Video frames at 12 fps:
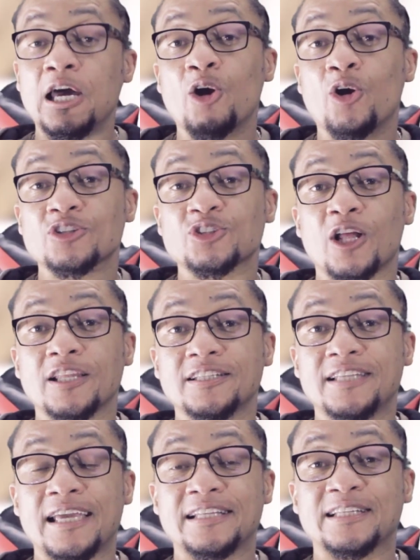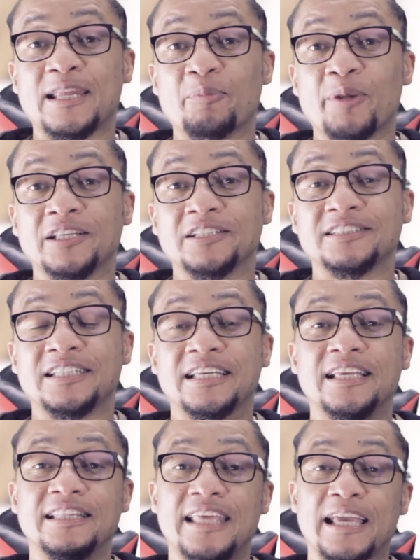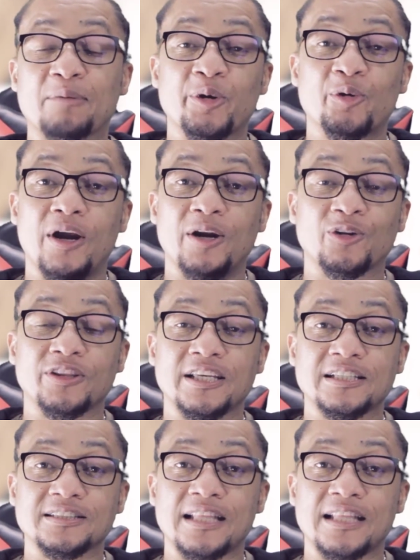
consolidated billing. They can be run on things like